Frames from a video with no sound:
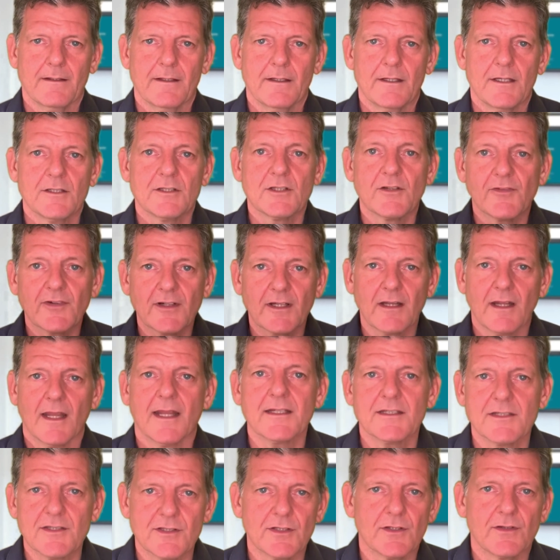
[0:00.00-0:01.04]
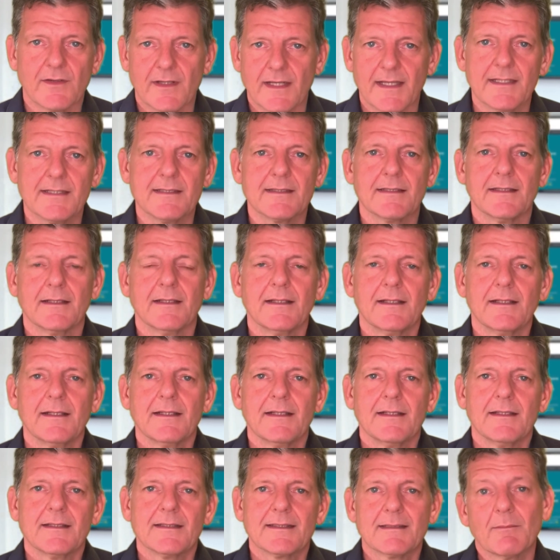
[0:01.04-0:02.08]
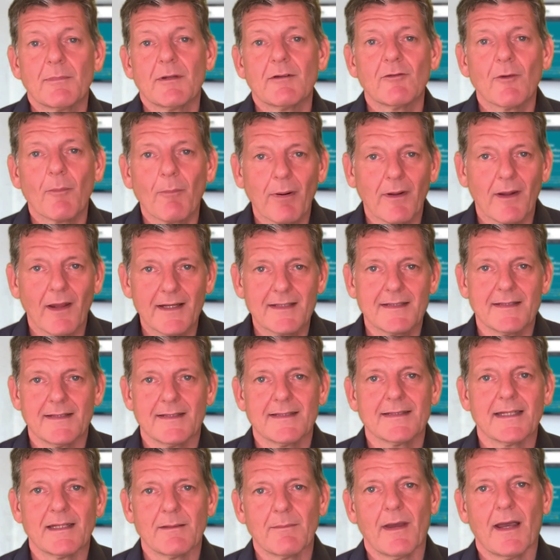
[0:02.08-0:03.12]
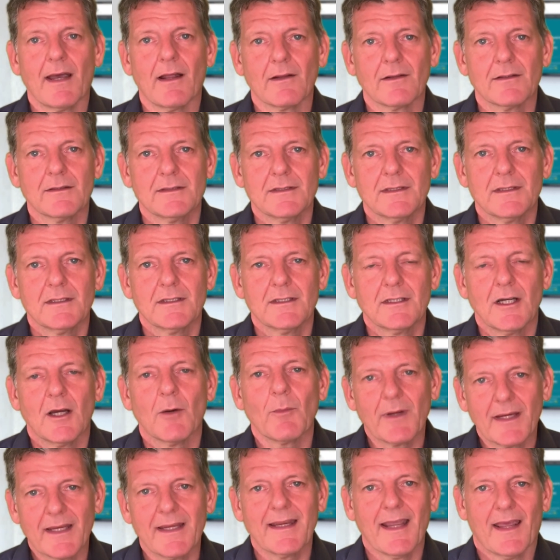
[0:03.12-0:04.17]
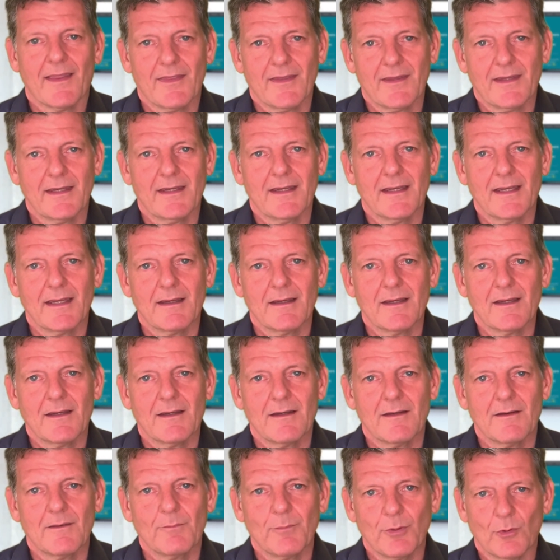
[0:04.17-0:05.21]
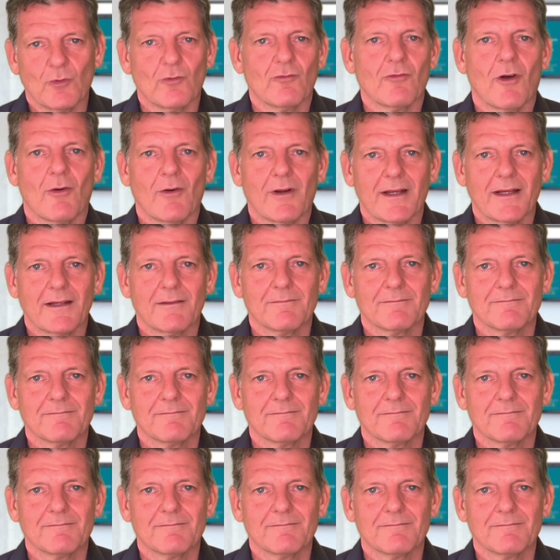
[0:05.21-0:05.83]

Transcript: So if you'd like to do this, simply reply to this email and we can get the ball rolling.